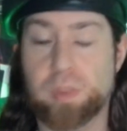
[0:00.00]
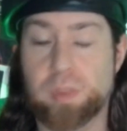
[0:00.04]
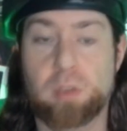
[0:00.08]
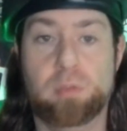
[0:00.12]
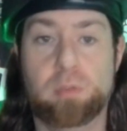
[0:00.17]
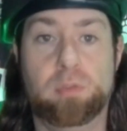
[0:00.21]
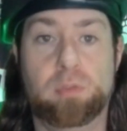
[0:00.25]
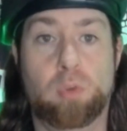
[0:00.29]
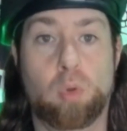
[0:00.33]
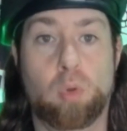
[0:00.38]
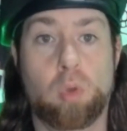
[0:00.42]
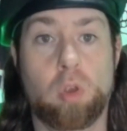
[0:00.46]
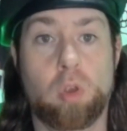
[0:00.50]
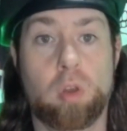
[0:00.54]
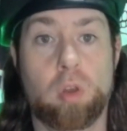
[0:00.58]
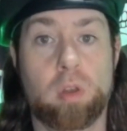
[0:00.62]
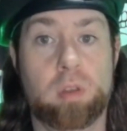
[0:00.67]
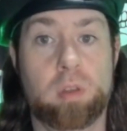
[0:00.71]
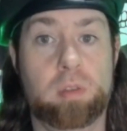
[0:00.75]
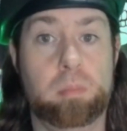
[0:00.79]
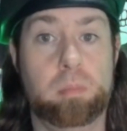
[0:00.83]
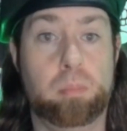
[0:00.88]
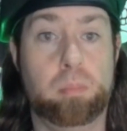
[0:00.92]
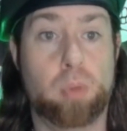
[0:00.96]
for
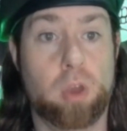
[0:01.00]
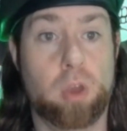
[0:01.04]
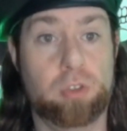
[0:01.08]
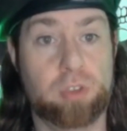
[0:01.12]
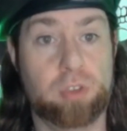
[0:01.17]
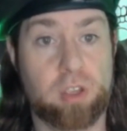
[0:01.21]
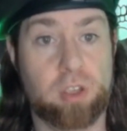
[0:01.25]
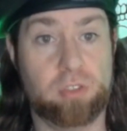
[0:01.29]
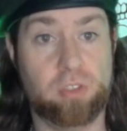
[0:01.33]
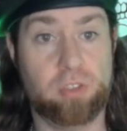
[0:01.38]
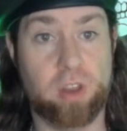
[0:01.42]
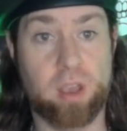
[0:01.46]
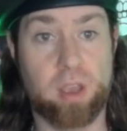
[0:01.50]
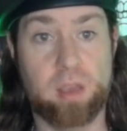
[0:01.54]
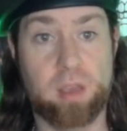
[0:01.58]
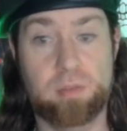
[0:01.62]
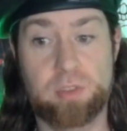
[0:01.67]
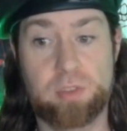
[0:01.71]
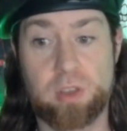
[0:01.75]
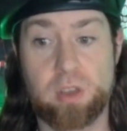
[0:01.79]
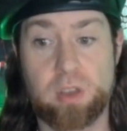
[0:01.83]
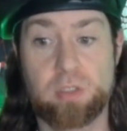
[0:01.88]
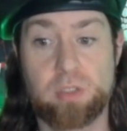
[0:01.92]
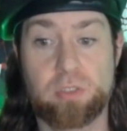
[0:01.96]
projects that I have
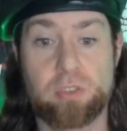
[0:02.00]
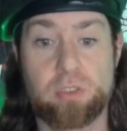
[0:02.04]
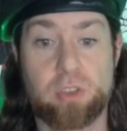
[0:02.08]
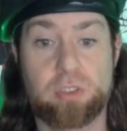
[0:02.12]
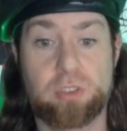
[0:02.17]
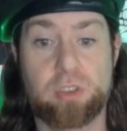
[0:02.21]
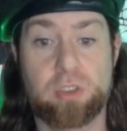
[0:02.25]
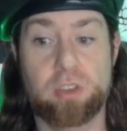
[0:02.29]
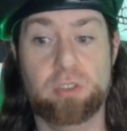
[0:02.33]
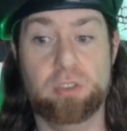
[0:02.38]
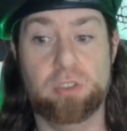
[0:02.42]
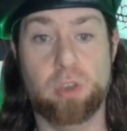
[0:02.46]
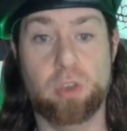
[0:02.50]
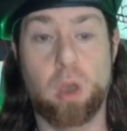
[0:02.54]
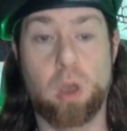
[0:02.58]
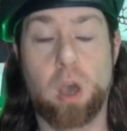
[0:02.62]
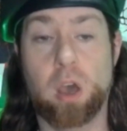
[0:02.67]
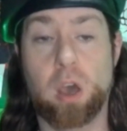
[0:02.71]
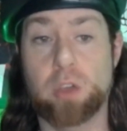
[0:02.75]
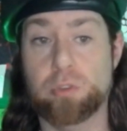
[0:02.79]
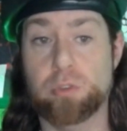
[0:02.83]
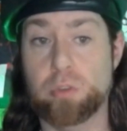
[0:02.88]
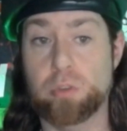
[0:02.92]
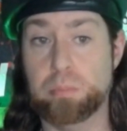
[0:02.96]
done, such as
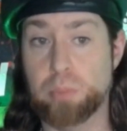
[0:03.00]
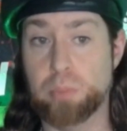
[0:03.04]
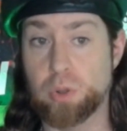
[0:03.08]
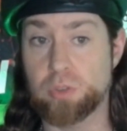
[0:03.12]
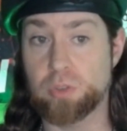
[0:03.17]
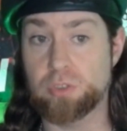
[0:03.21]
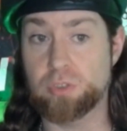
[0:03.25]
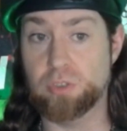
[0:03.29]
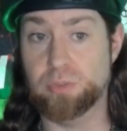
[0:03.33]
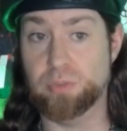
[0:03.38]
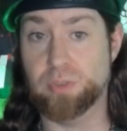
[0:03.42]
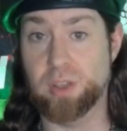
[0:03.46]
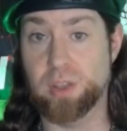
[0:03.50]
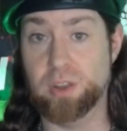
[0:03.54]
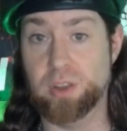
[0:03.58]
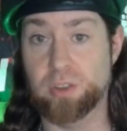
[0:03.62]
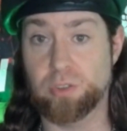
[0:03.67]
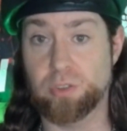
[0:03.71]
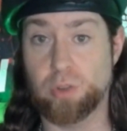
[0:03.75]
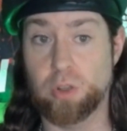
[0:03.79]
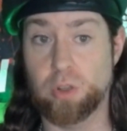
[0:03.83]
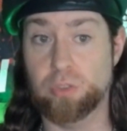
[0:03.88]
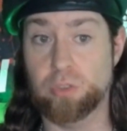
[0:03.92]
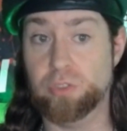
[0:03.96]
100 books to find
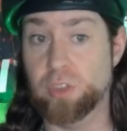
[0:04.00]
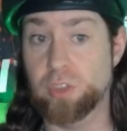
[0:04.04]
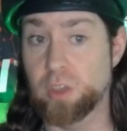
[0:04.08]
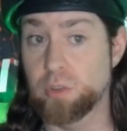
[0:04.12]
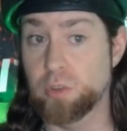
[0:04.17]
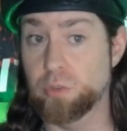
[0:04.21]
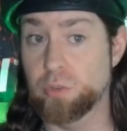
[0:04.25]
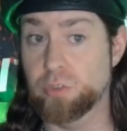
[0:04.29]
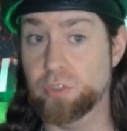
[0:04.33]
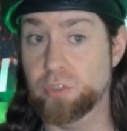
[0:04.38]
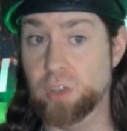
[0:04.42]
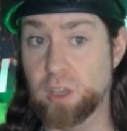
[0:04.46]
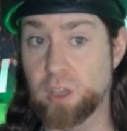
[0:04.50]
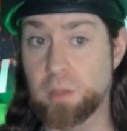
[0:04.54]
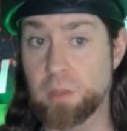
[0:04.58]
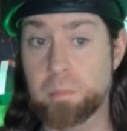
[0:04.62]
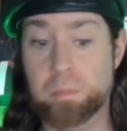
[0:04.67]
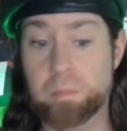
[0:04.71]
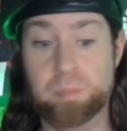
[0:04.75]
across the Inner Sea,